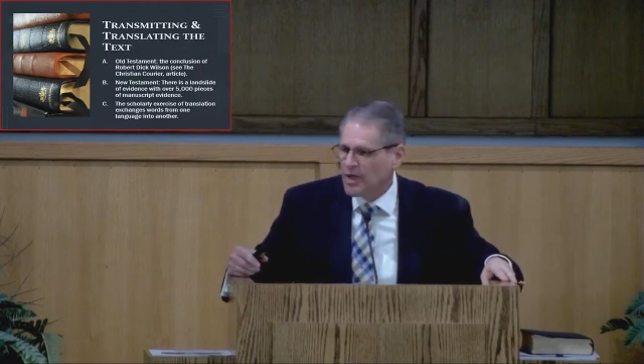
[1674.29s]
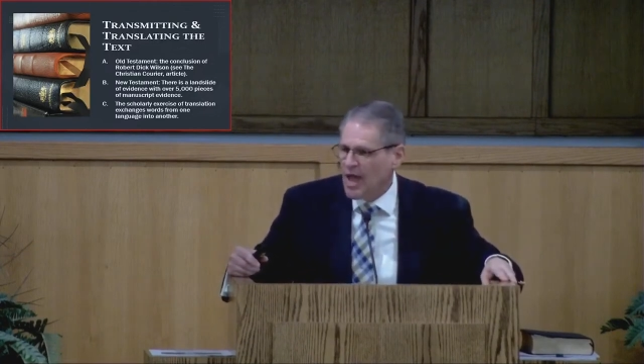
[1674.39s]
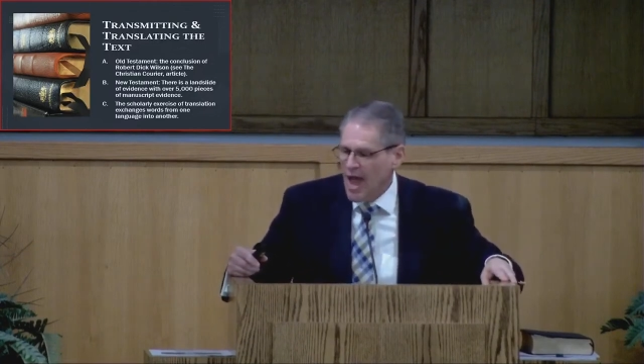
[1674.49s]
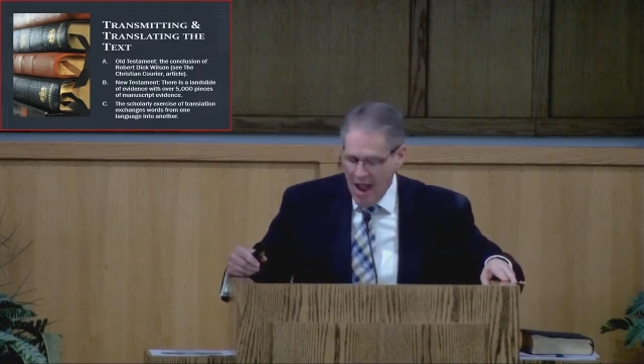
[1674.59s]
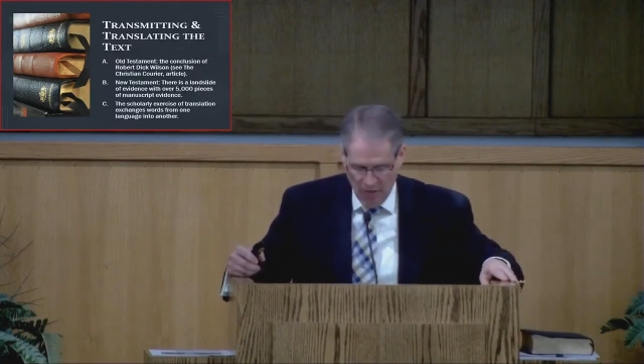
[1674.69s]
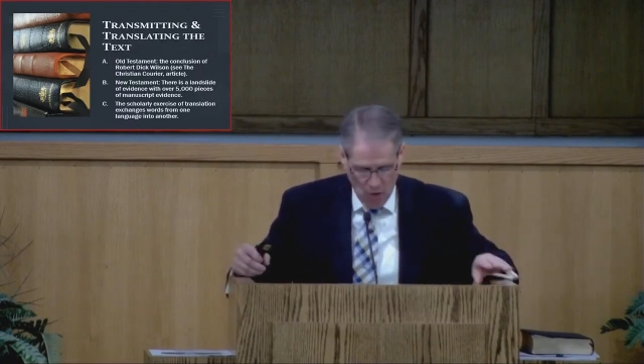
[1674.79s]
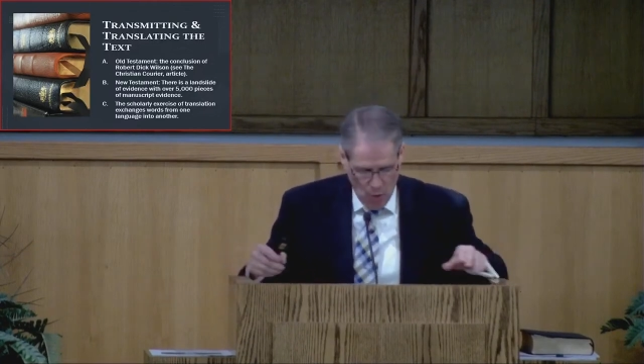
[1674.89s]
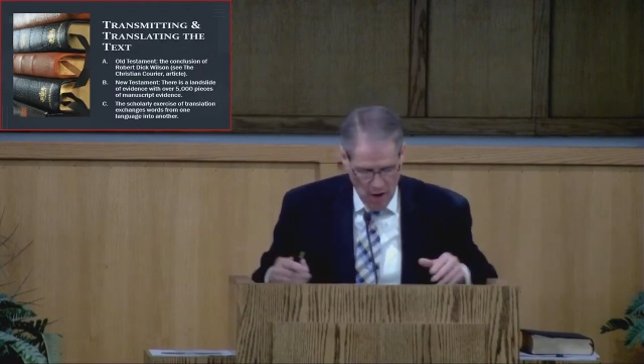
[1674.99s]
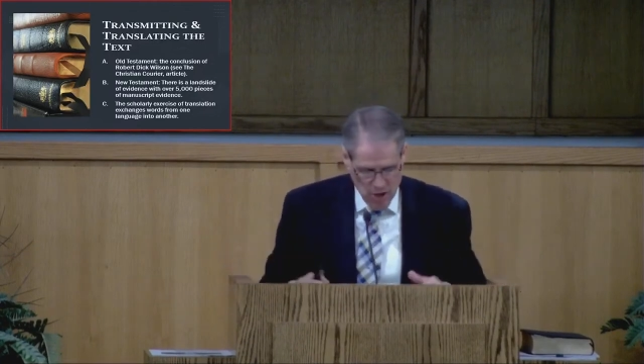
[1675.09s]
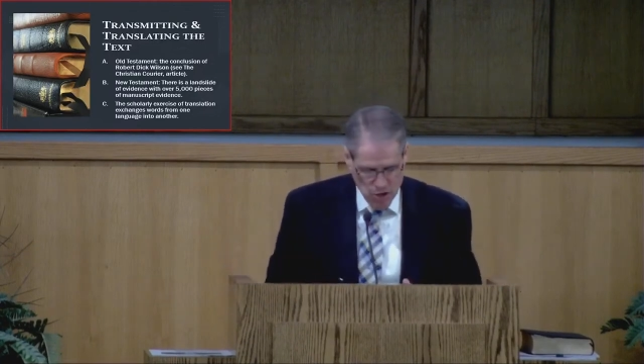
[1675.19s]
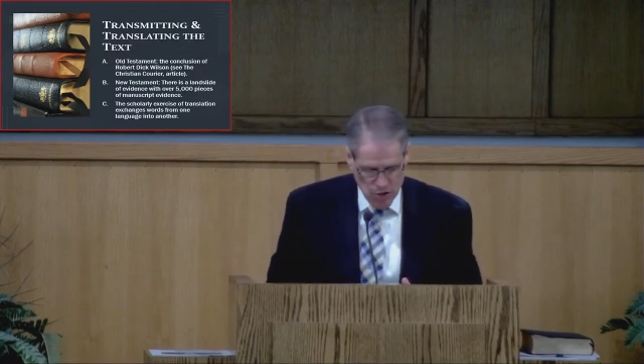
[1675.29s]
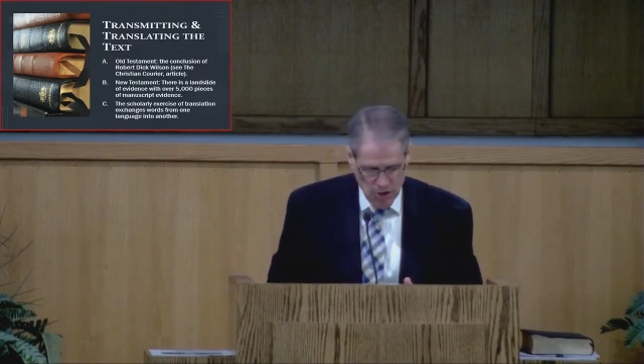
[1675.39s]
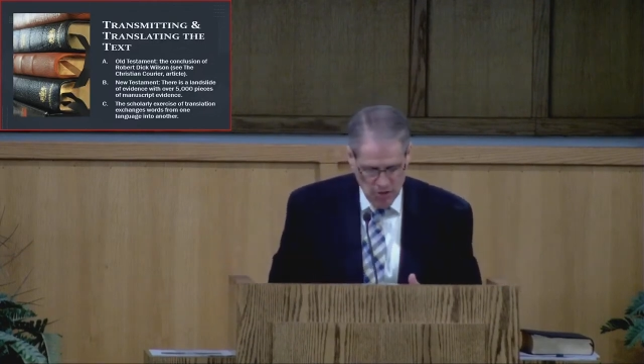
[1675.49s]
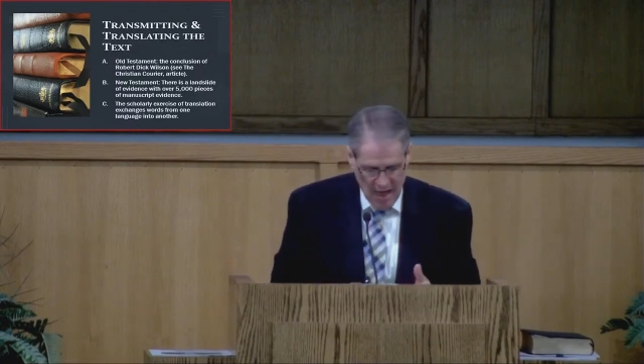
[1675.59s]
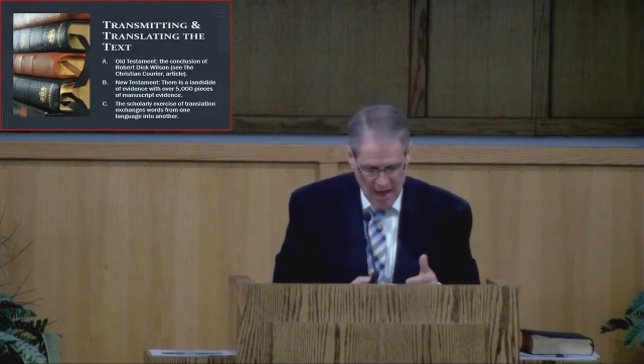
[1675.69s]
And the way you do
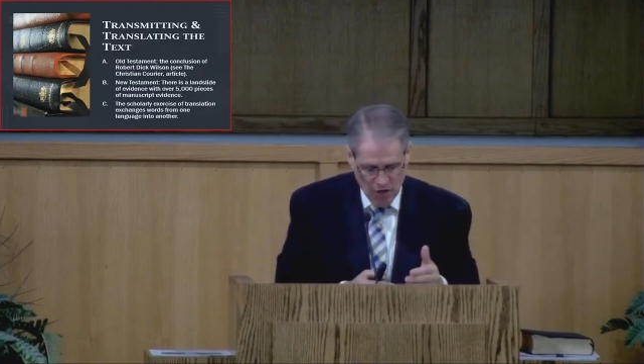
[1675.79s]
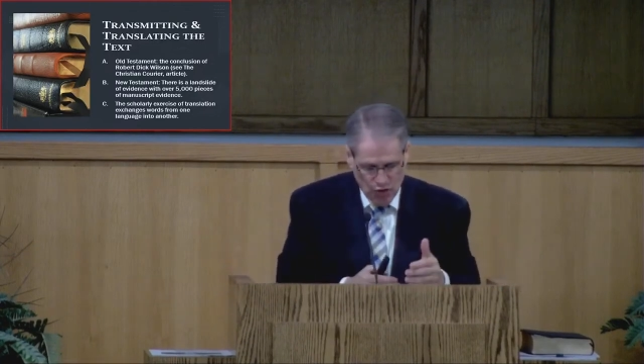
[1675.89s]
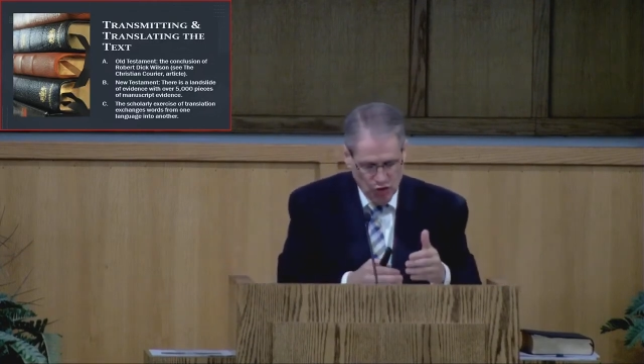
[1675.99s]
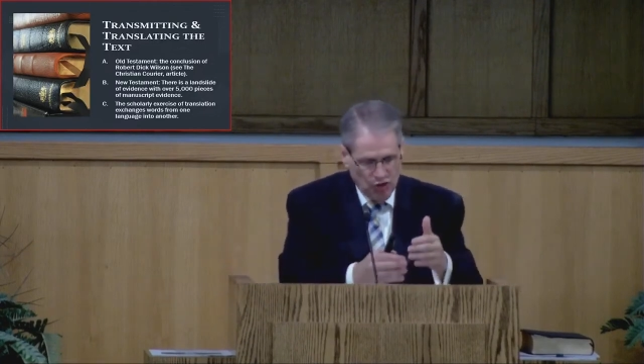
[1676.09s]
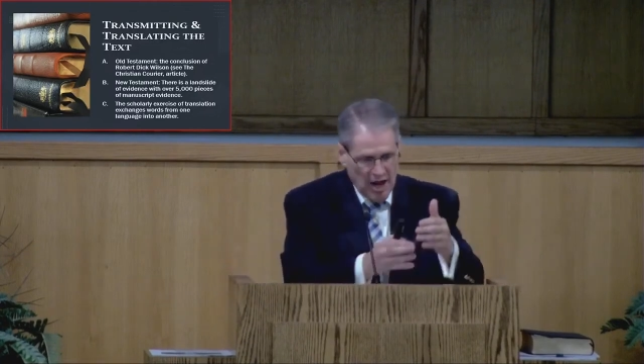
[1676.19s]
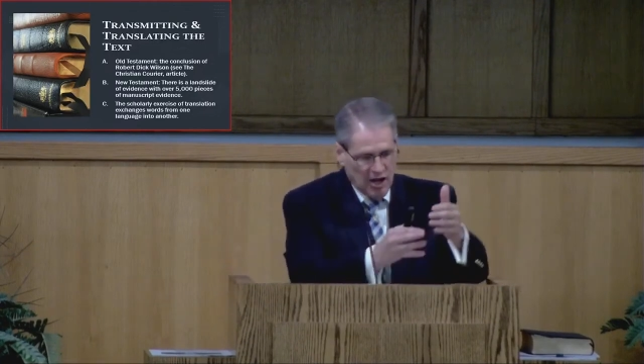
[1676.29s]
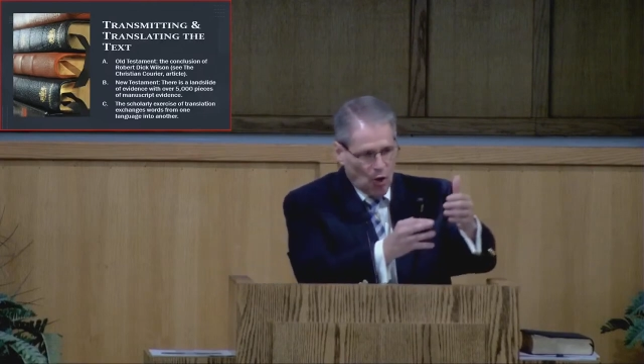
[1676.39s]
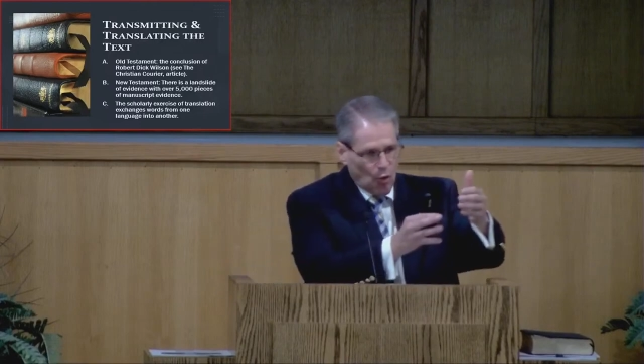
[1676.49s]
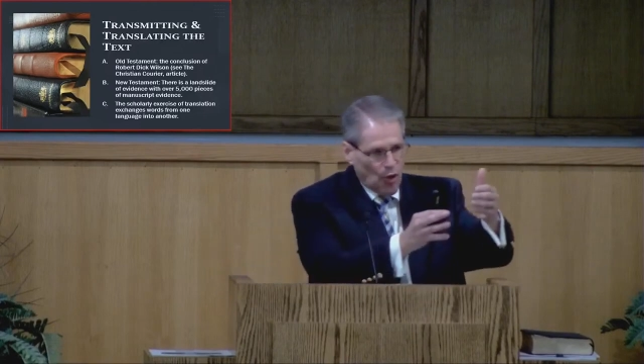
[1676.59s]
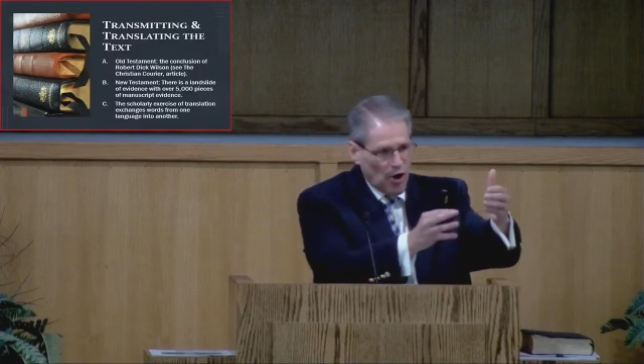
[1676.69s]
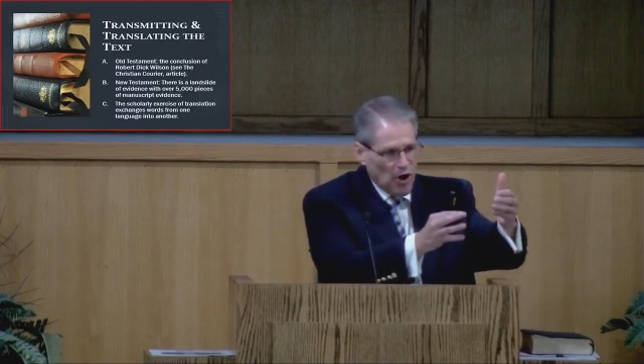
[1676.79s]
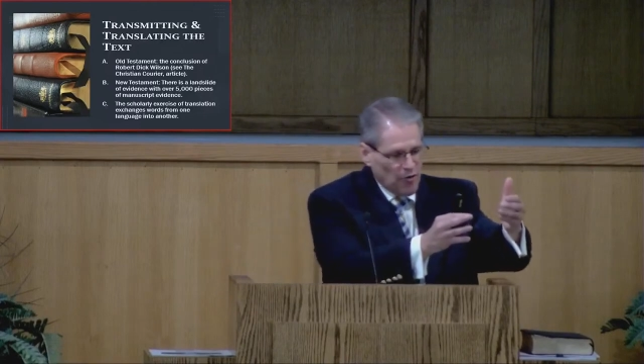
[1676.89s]
that is you take a word